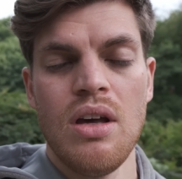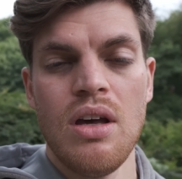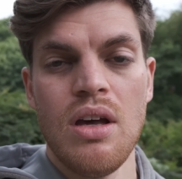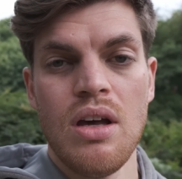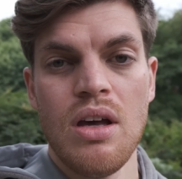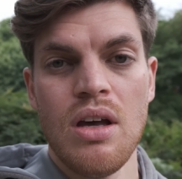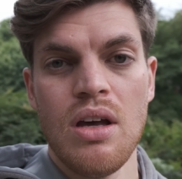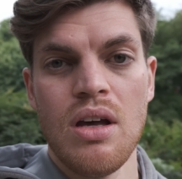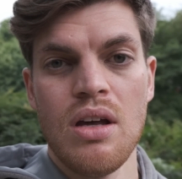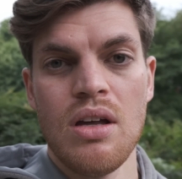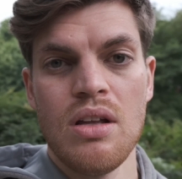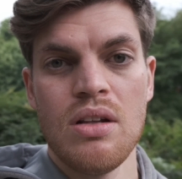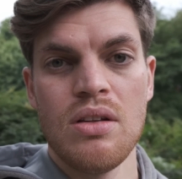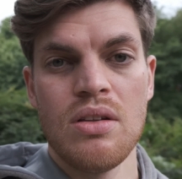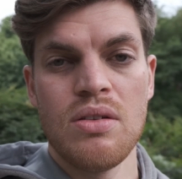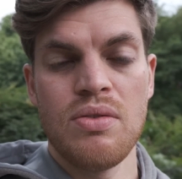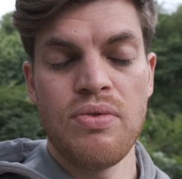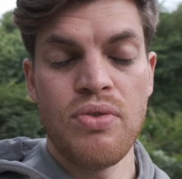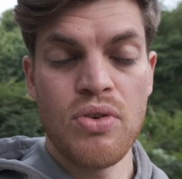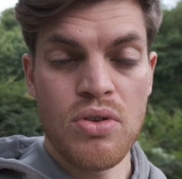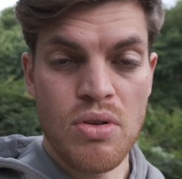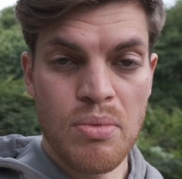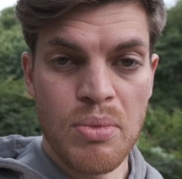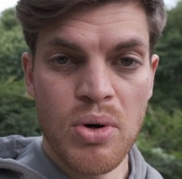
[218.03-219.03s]
And
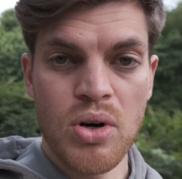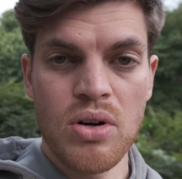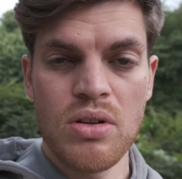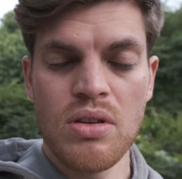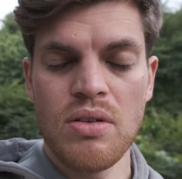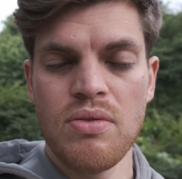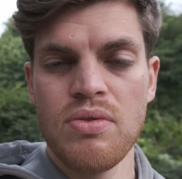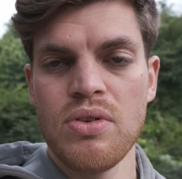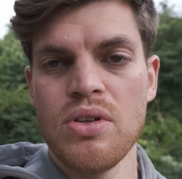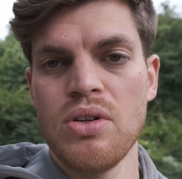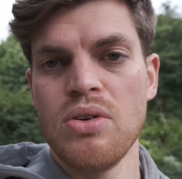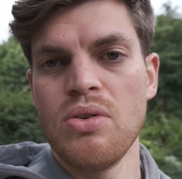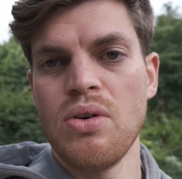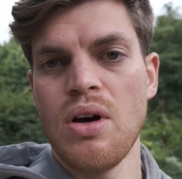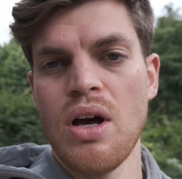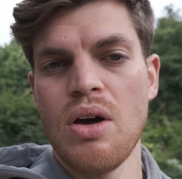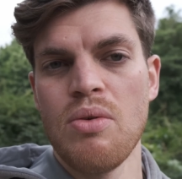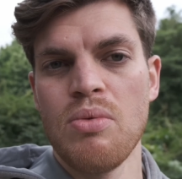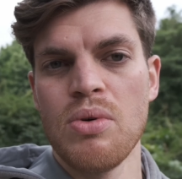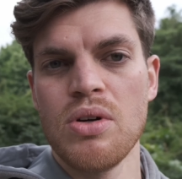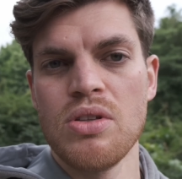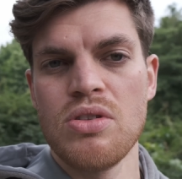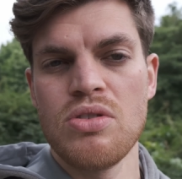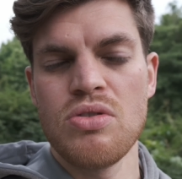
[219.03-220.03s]
furthermore, in the video,
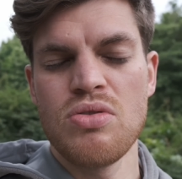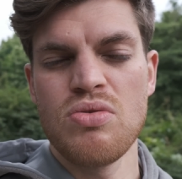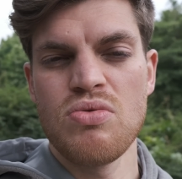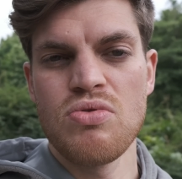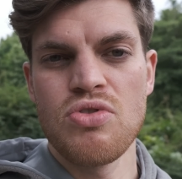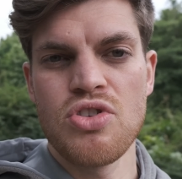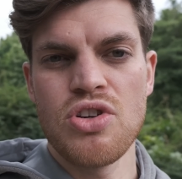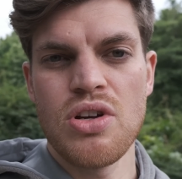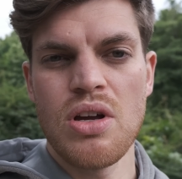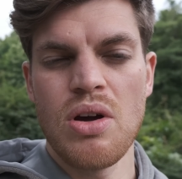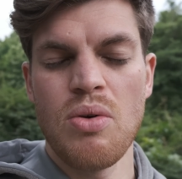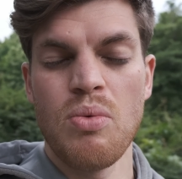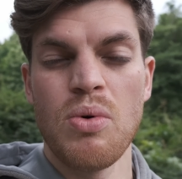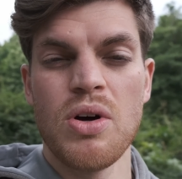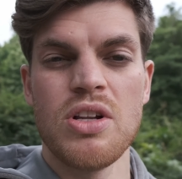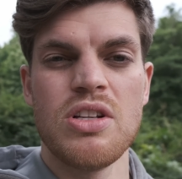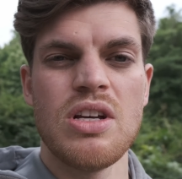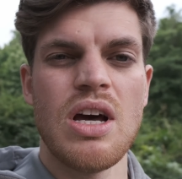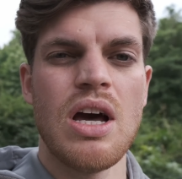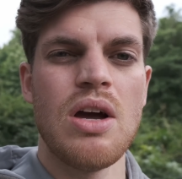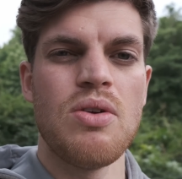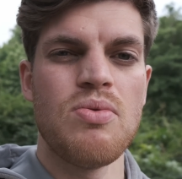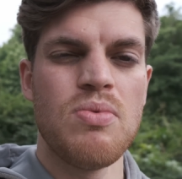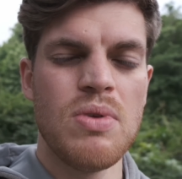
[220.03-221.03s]
I want to share
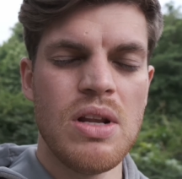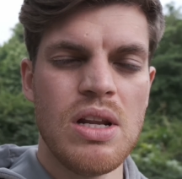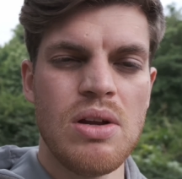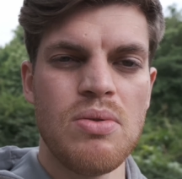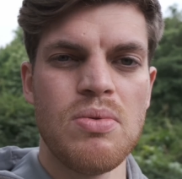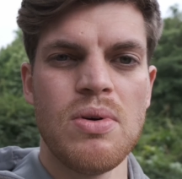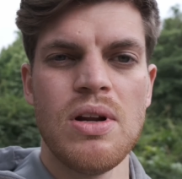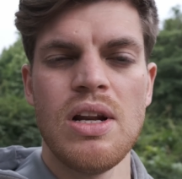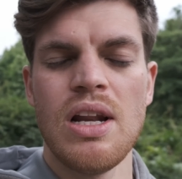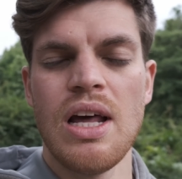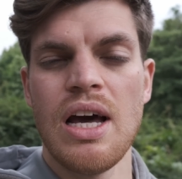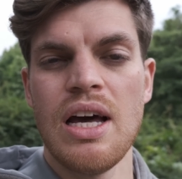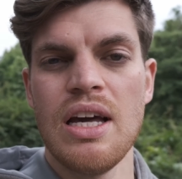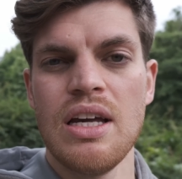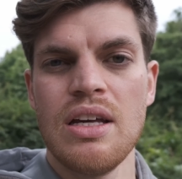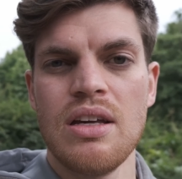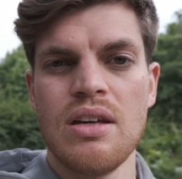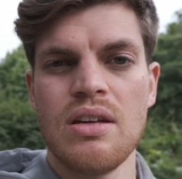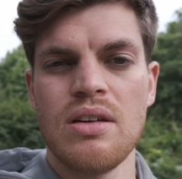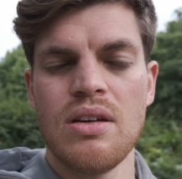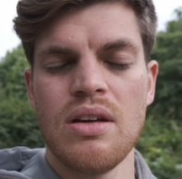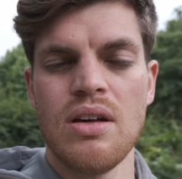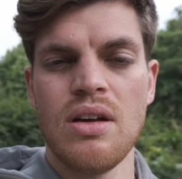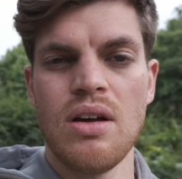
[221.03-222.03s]
what I really like
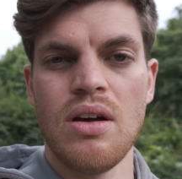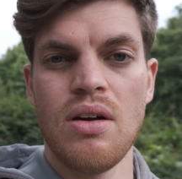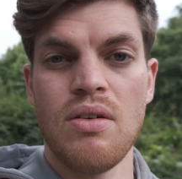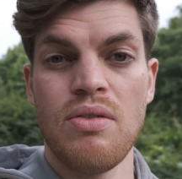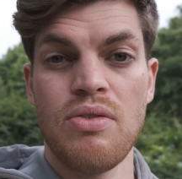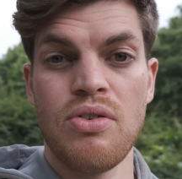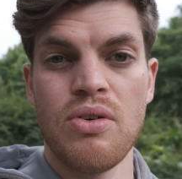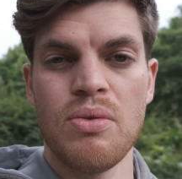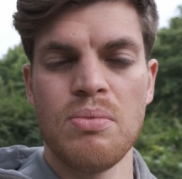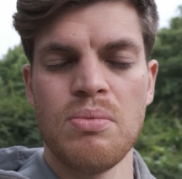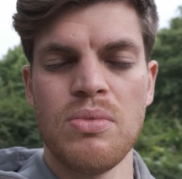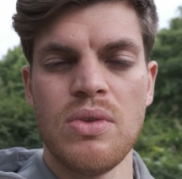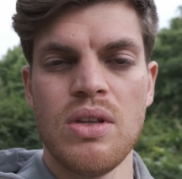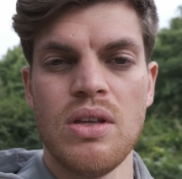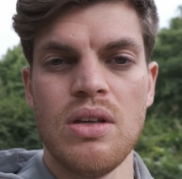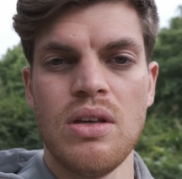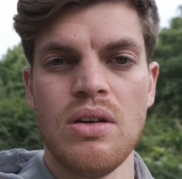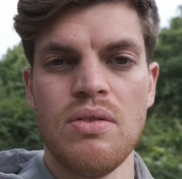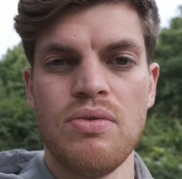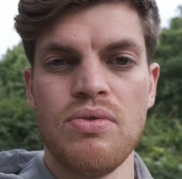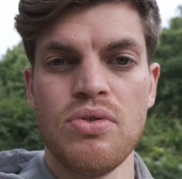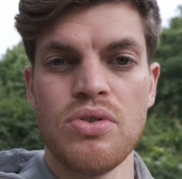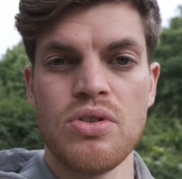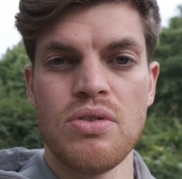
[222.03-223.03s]
from
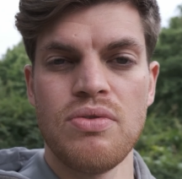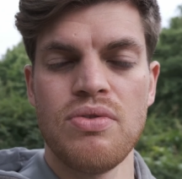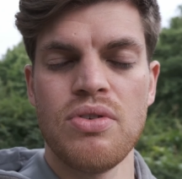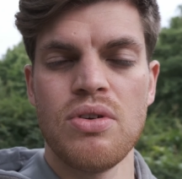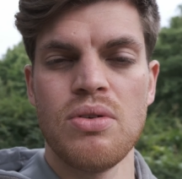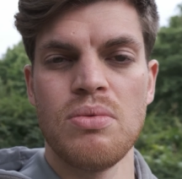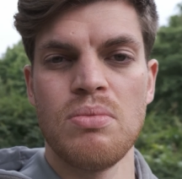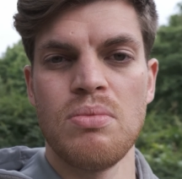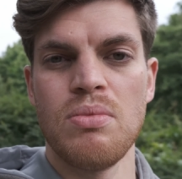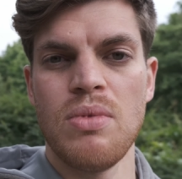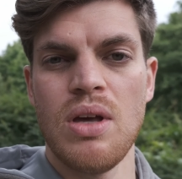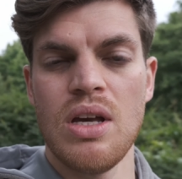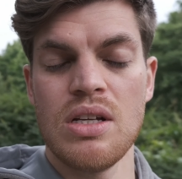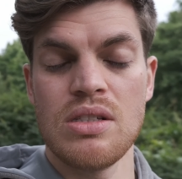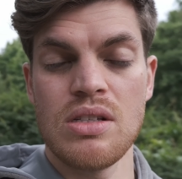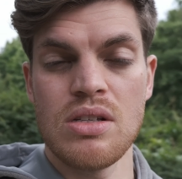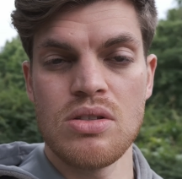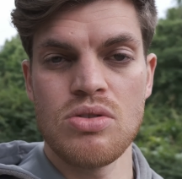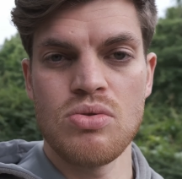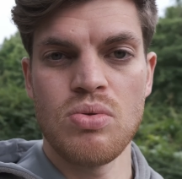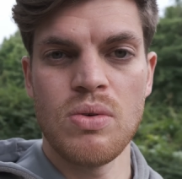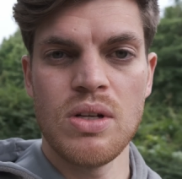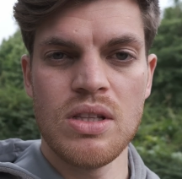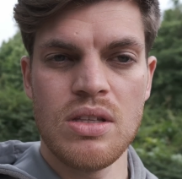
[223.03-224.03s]
the Fujifilm
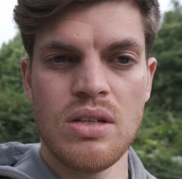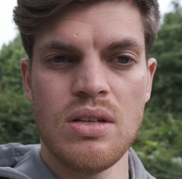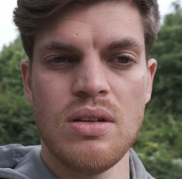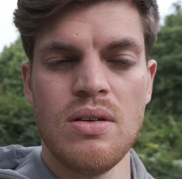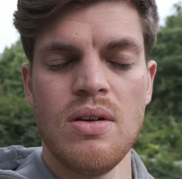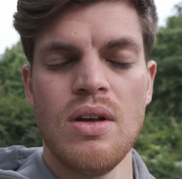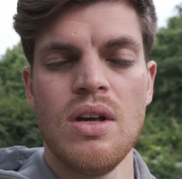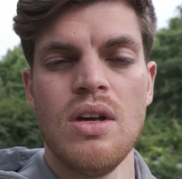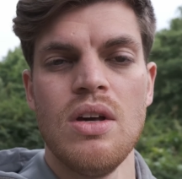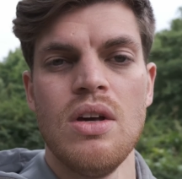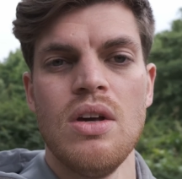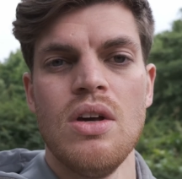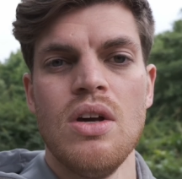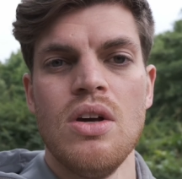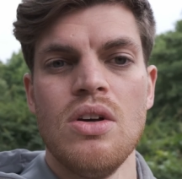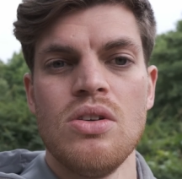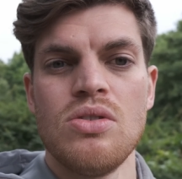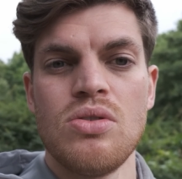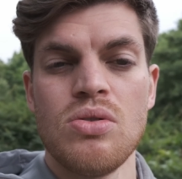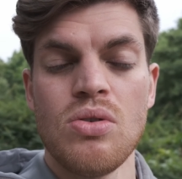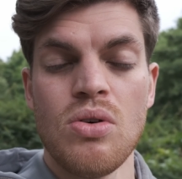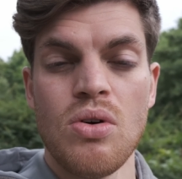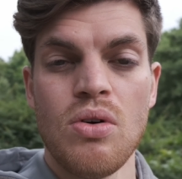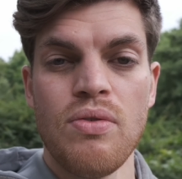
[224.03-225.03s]
X-S20.
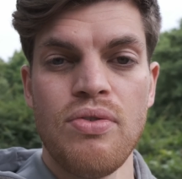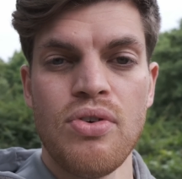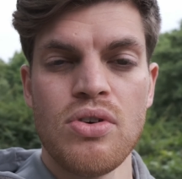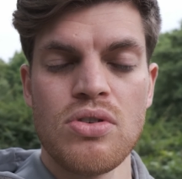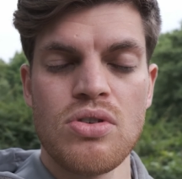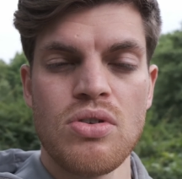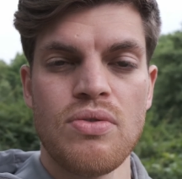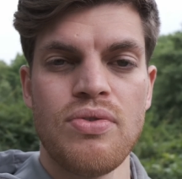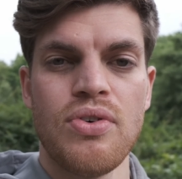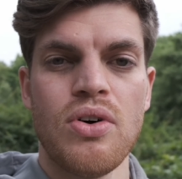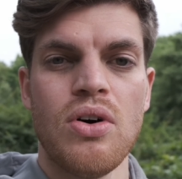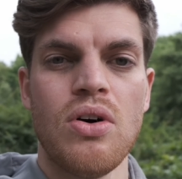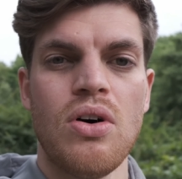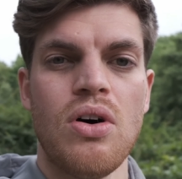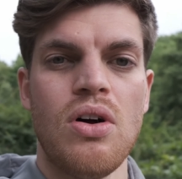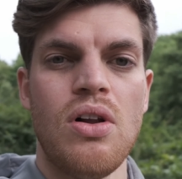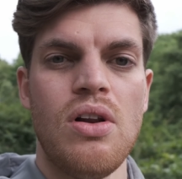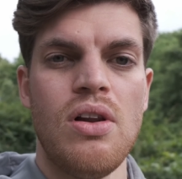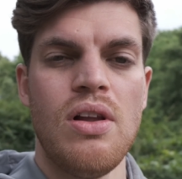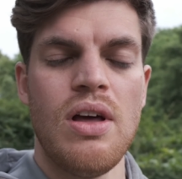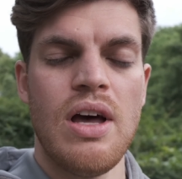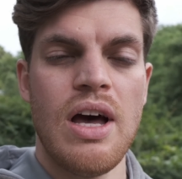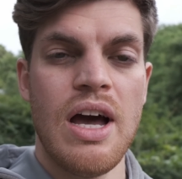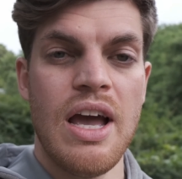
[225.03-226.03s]
So first of
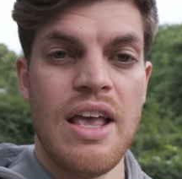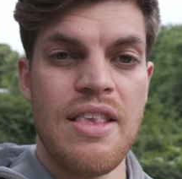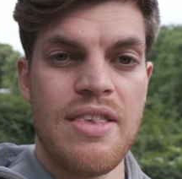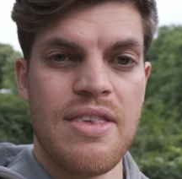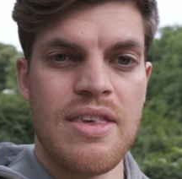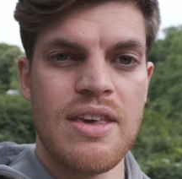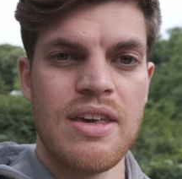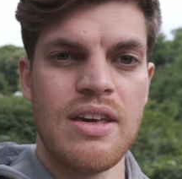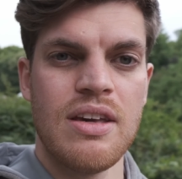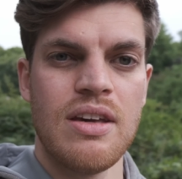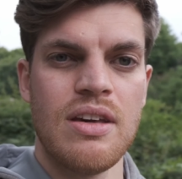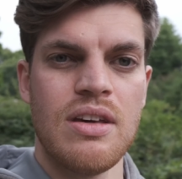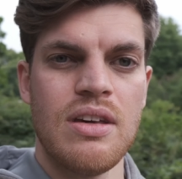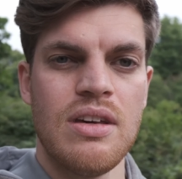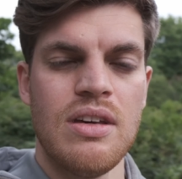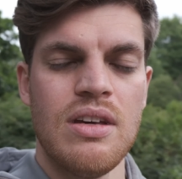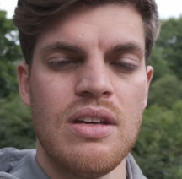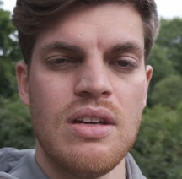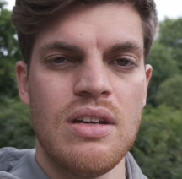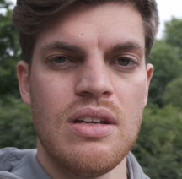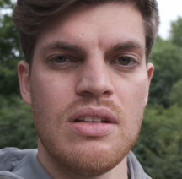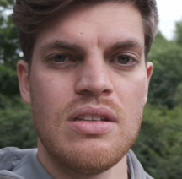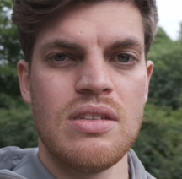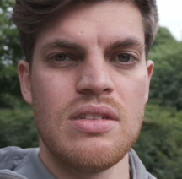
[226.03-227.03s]
all, I think
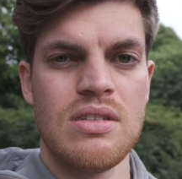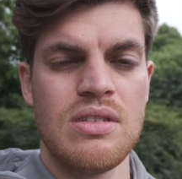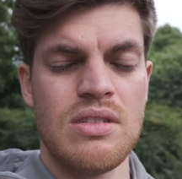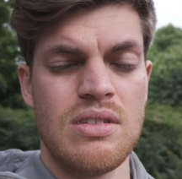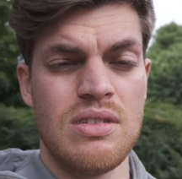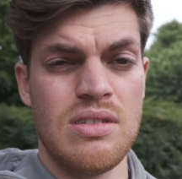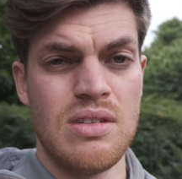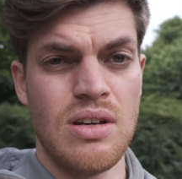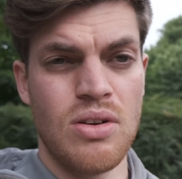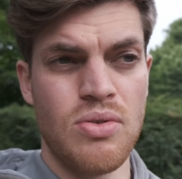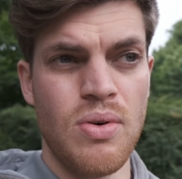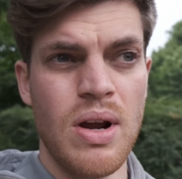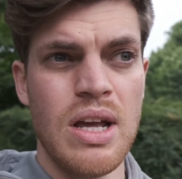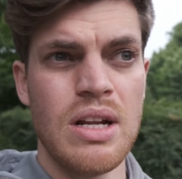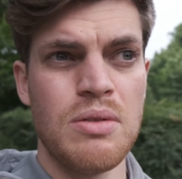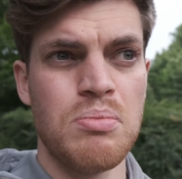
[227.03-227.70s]
it's a great